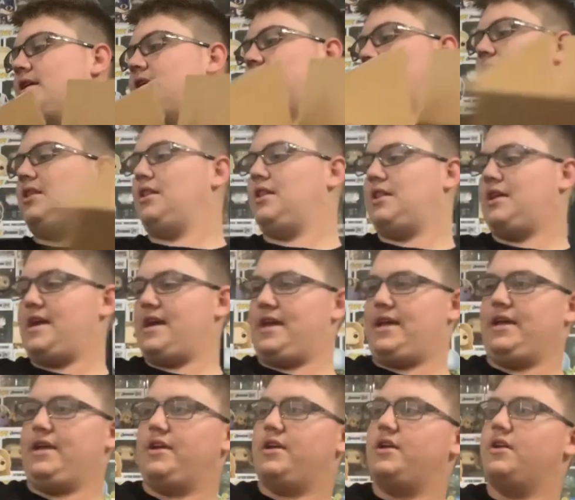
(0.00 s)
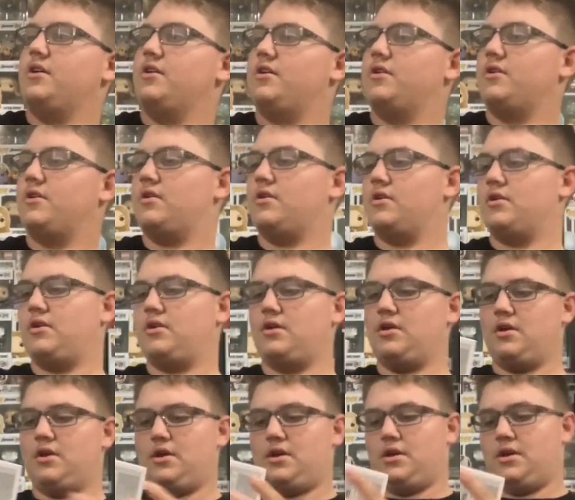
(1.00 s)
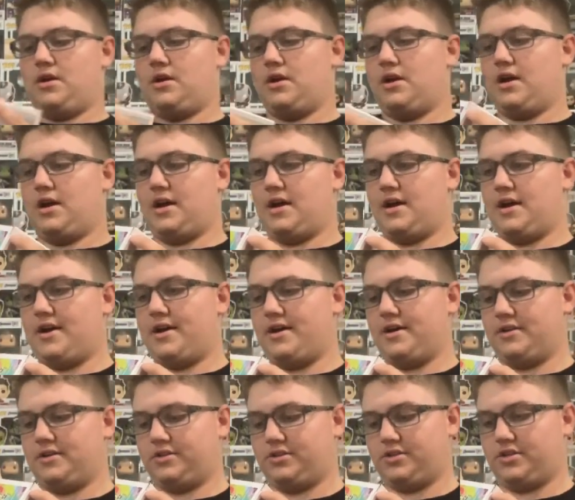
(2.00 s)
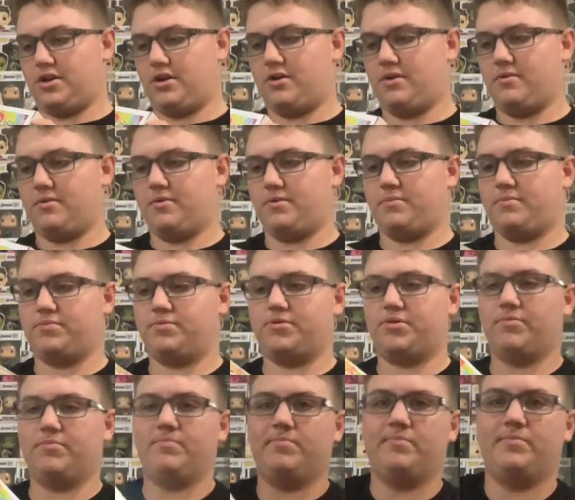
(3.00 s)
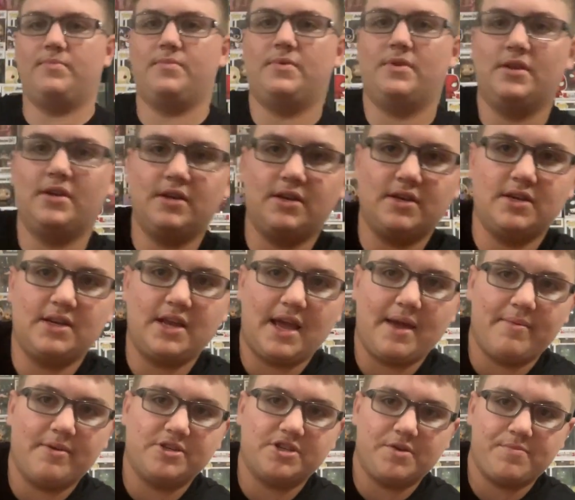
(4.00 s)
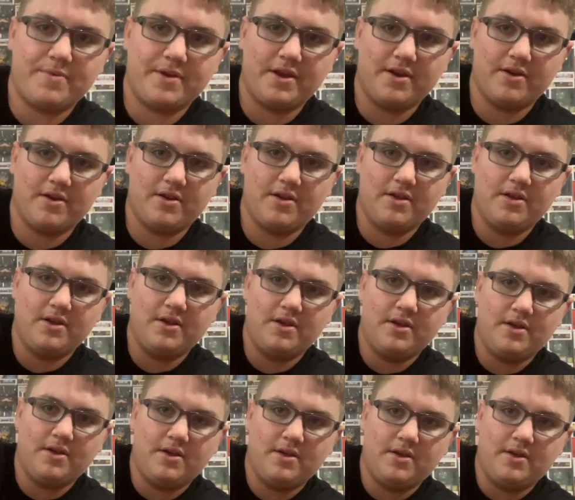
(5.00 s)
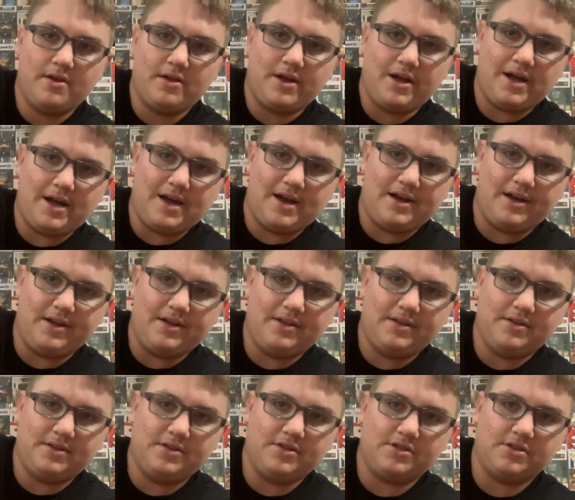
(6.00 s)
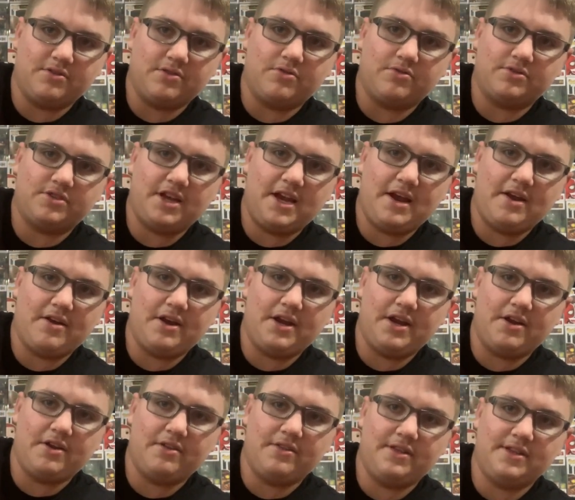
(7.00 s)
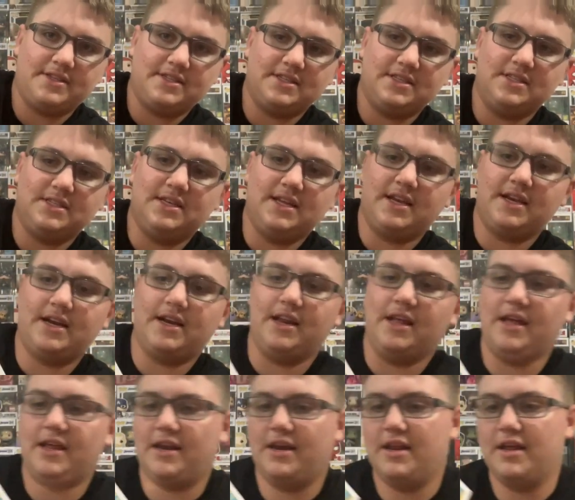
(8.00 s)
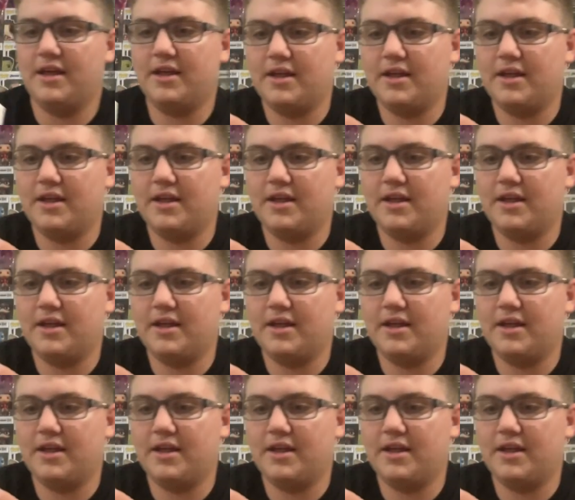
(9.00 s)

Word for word: Clang. Uh, some, some damage up here. Uh, just a little tear here, and this is dented in.